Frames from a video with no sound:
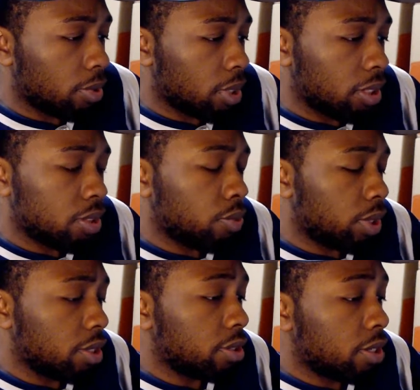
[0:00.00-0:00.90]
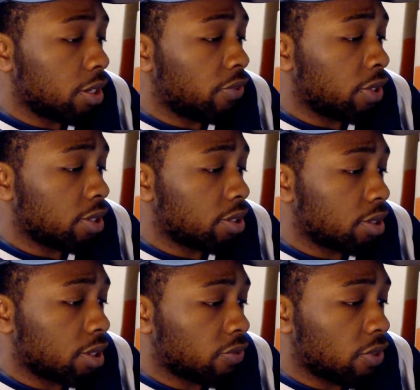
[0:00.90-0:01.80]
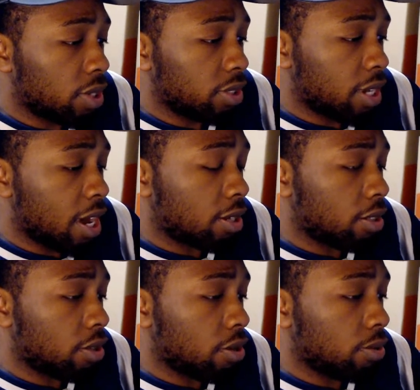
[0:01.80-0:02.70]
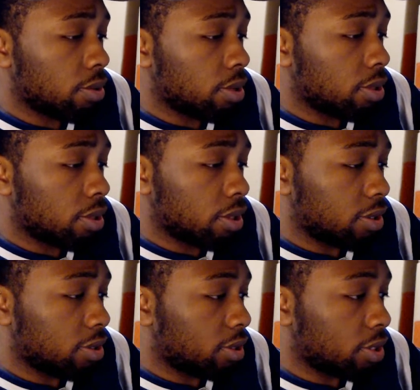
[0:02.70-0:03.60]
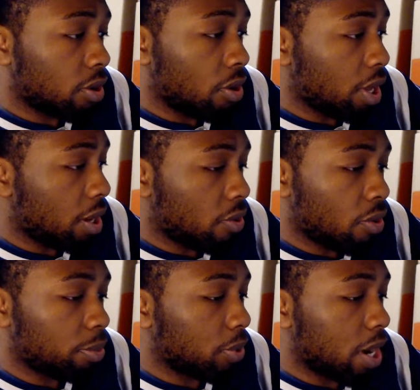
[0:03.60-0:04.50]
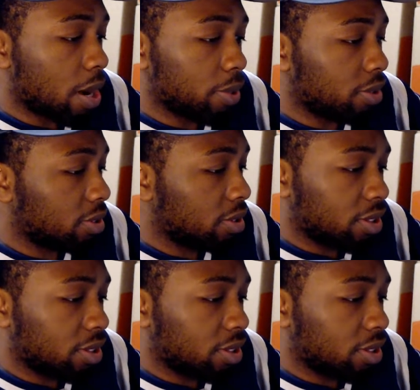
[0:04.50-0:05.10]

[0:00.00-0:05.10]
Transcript: at least with this defense, as far as tackling goes. Just all that arm grabbing,